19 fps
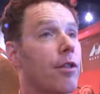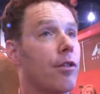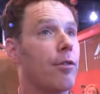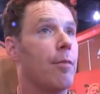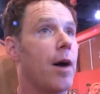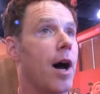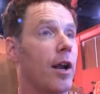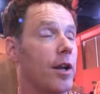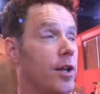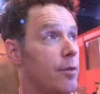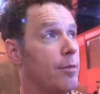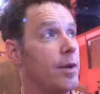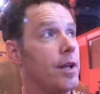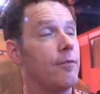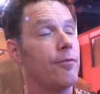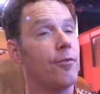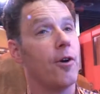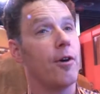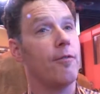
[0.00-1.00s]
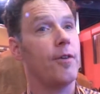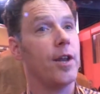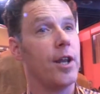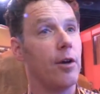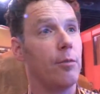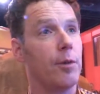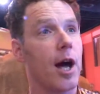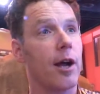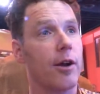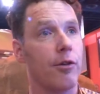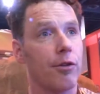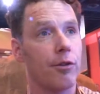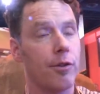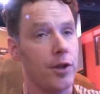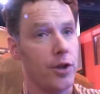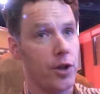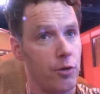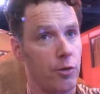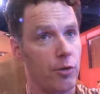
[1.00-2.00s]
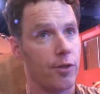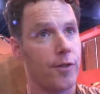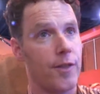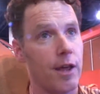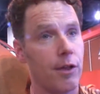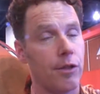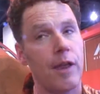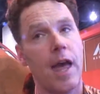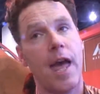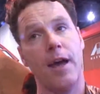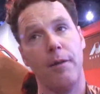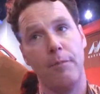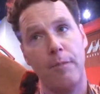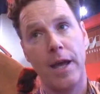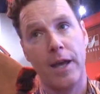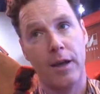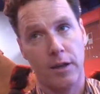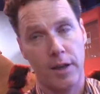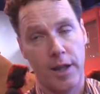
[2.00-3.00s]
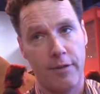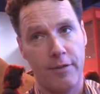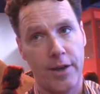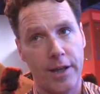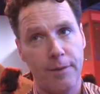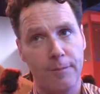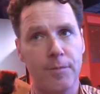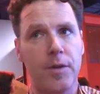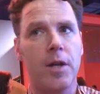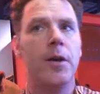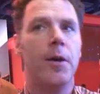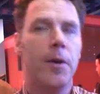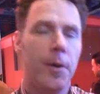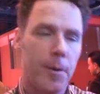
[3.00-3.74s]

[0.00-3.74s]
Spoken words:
For business model? You mean for video bloggers to use this and make a living?